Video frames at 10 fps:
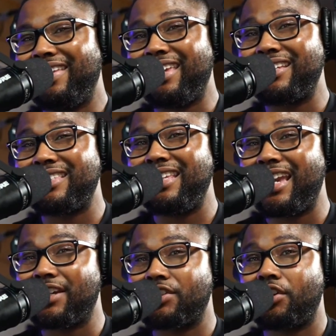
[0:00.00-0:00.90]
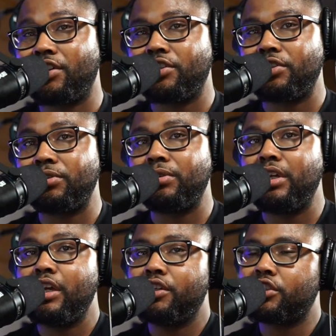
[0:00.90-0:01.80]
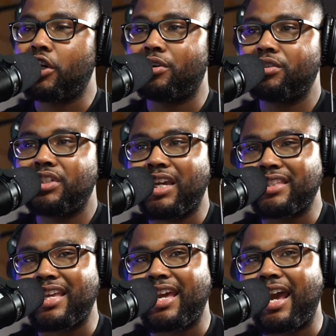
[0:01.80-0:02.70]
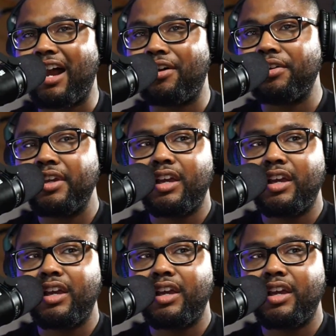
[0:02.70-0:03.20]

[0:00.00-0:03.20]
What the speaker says: is the X32. So check that out.